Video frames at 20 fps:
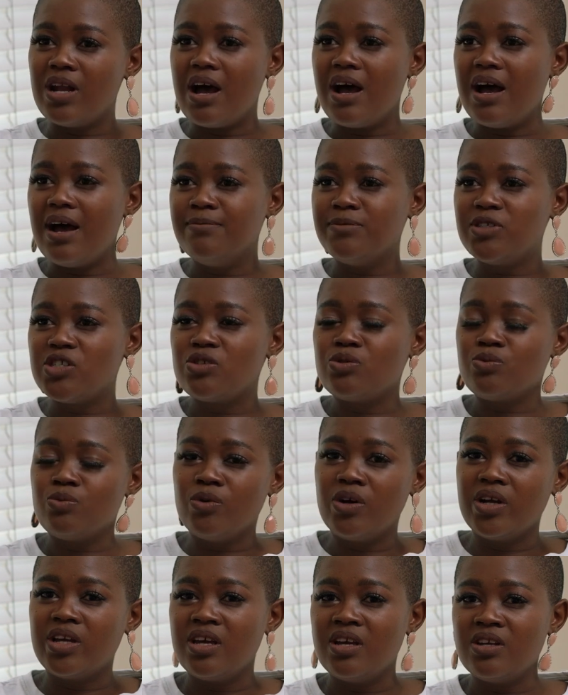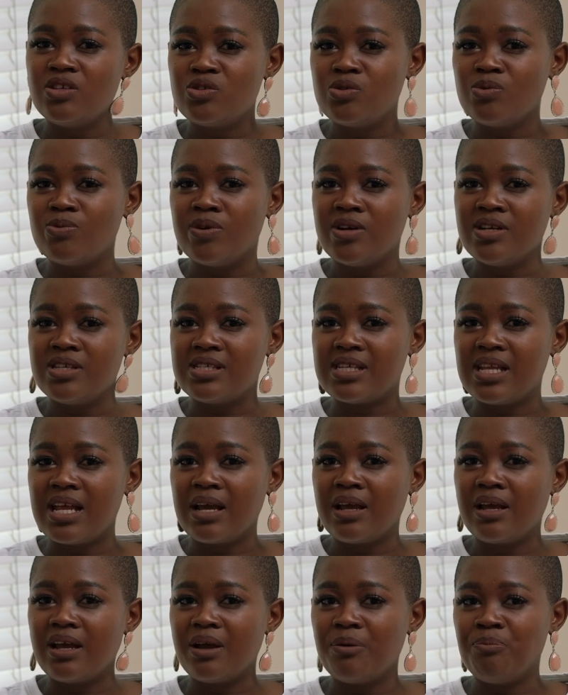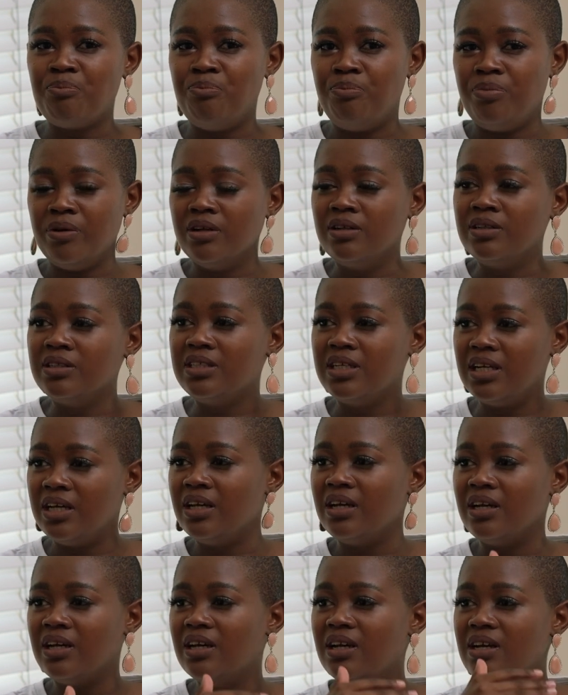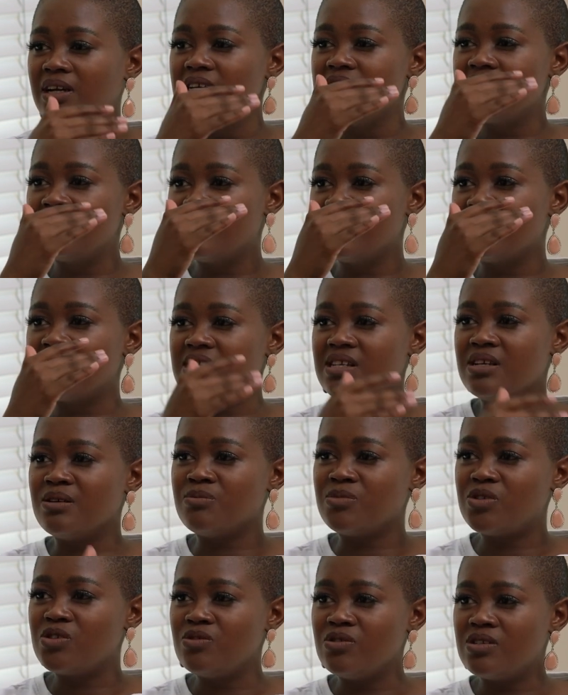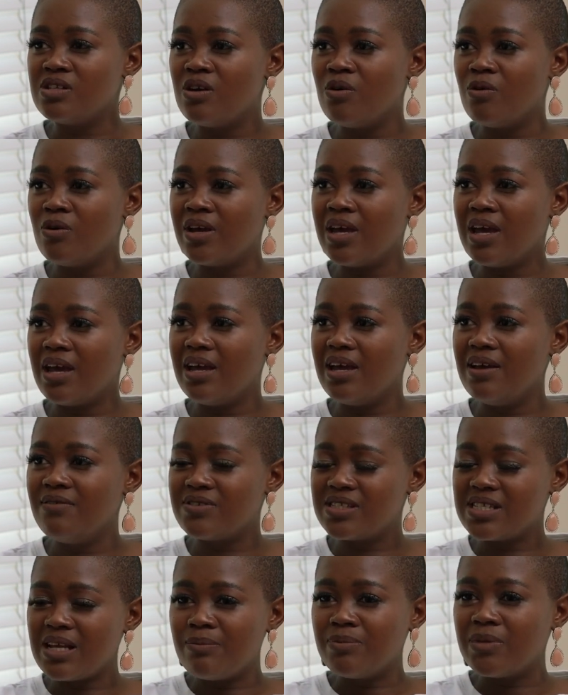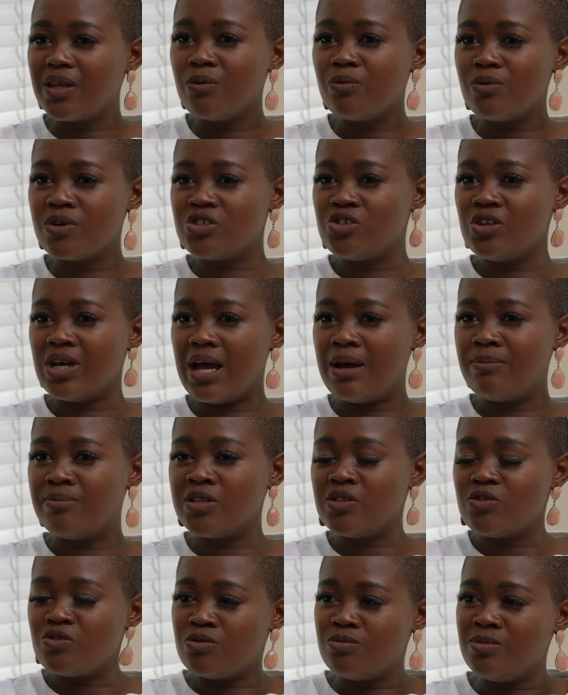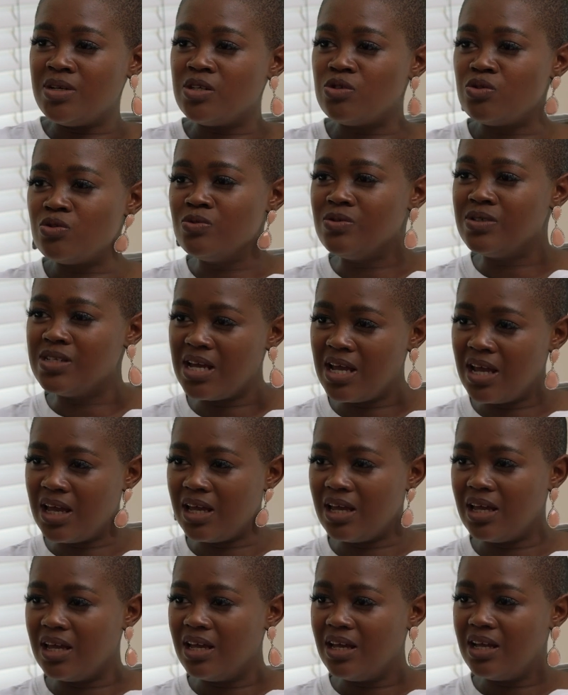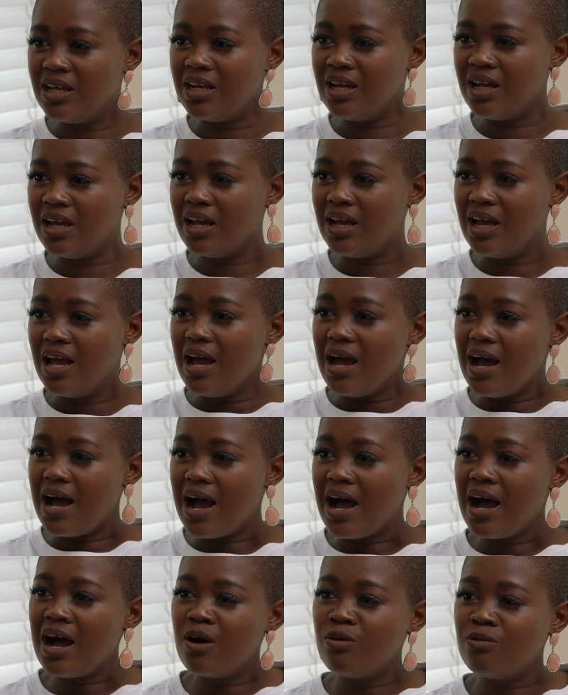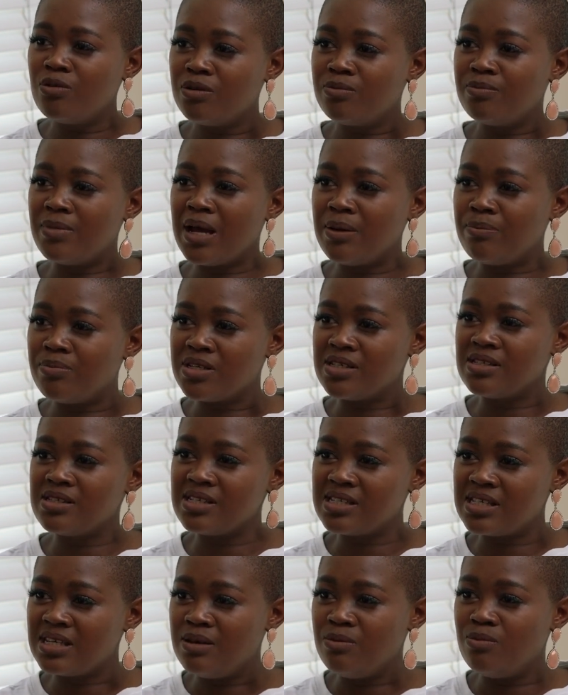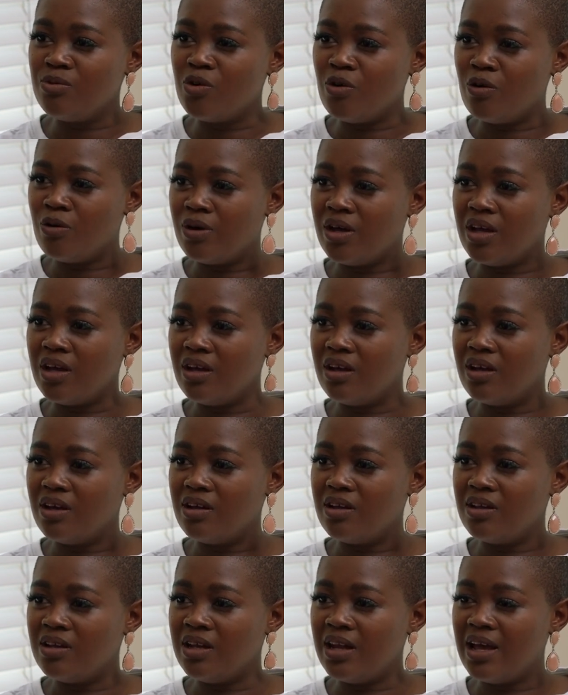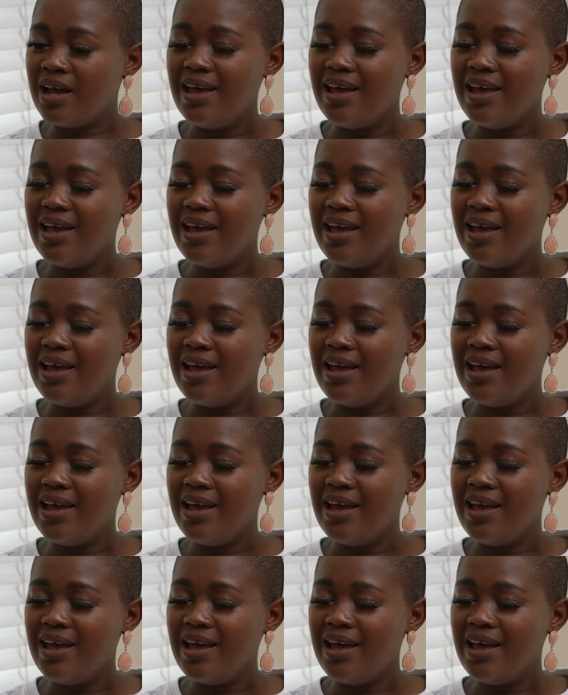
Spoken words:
now I'm just working towards like building systems to say, okay, if something were to happen to me today, how will my business keep going?